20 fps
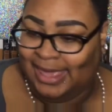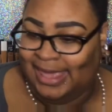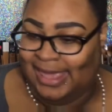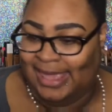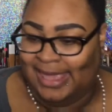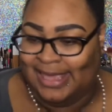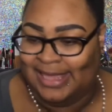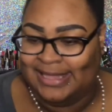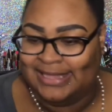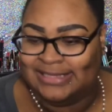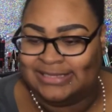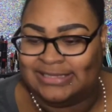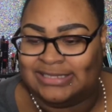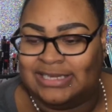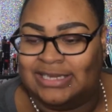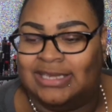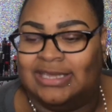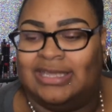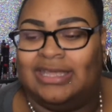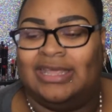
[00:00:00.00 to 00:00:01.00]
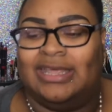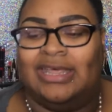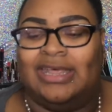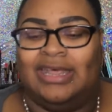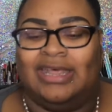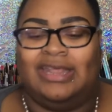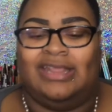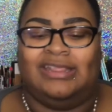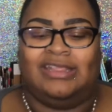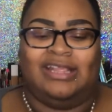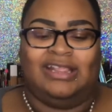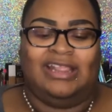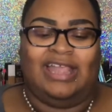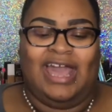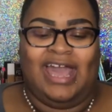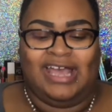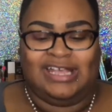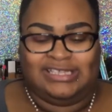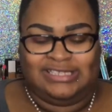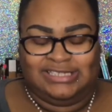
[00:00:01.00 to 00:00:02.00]
And the
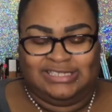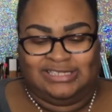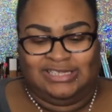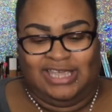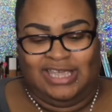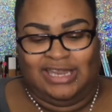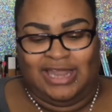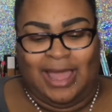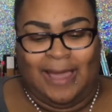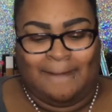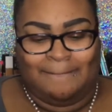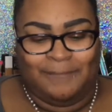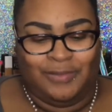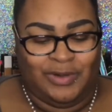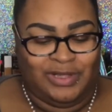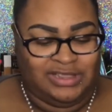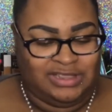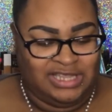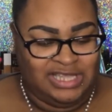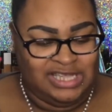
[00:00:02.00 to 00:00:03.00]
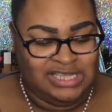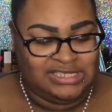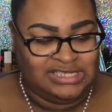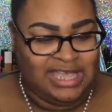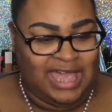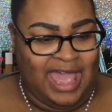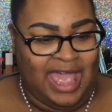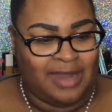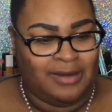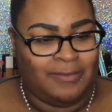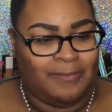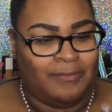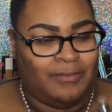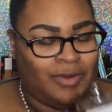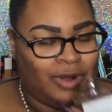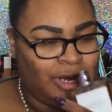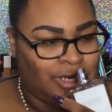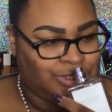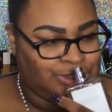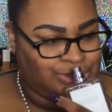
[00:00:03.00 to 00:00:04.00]
last scent, I bought this at
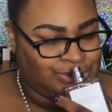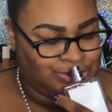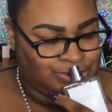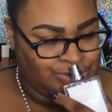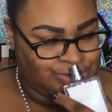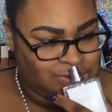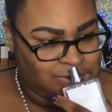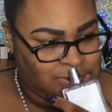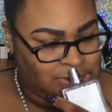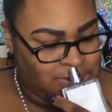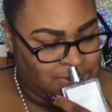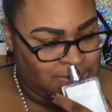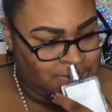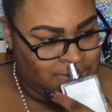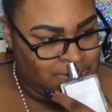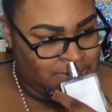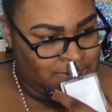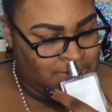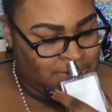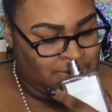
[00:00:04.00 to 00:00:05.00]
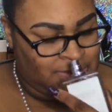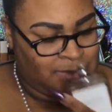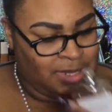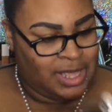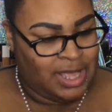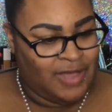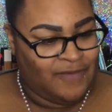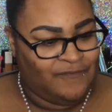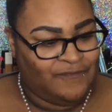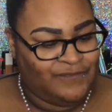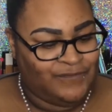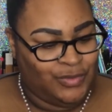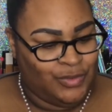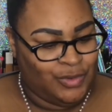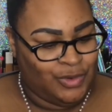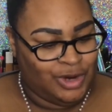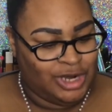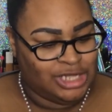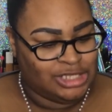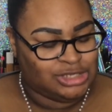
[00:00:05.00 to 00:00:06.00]
Marshall's
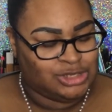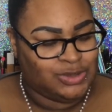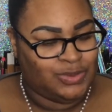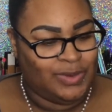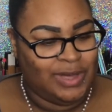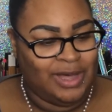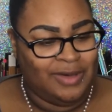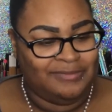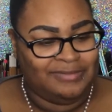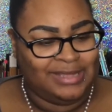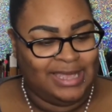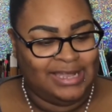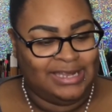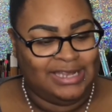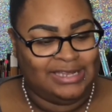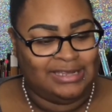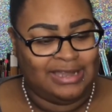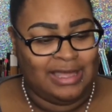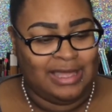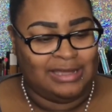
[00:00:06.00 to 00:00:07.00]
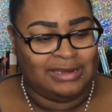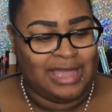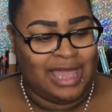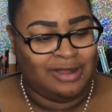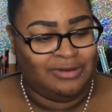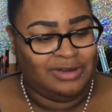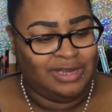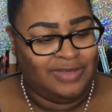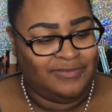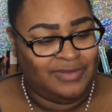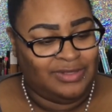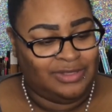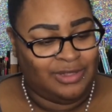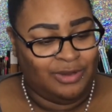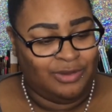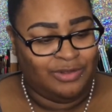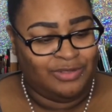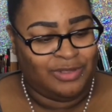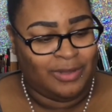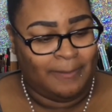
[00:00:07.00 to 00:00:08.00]
for $12.99. I don't even
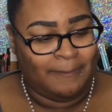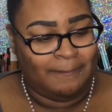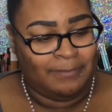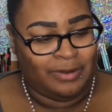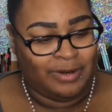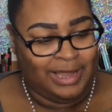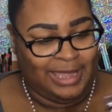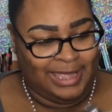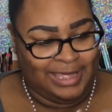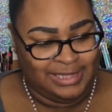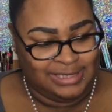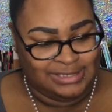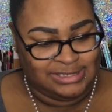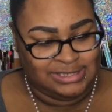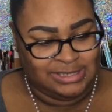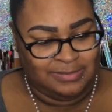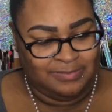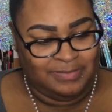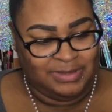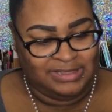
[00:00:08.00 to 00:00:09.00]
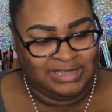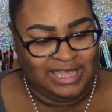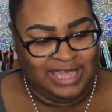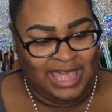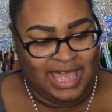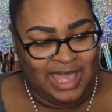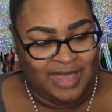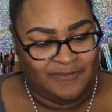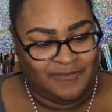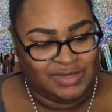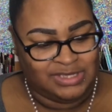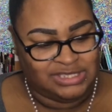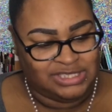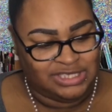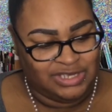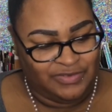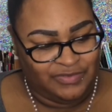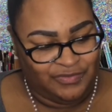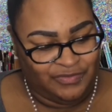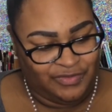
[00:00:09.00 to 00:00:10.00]
know the brands, but they have
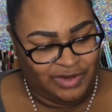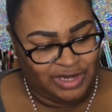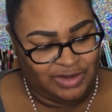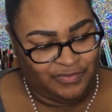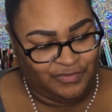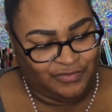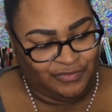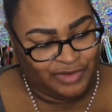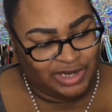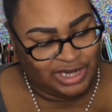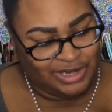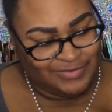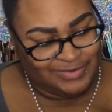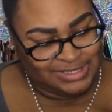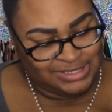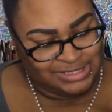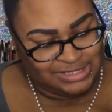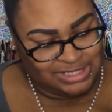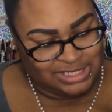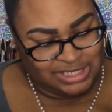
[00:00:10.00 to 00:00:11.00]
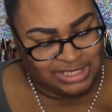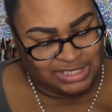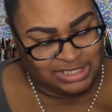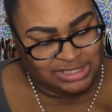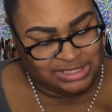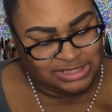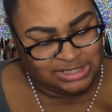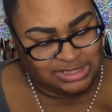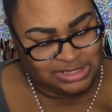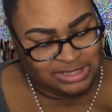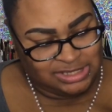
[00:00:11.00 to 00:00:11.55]
different fragrances.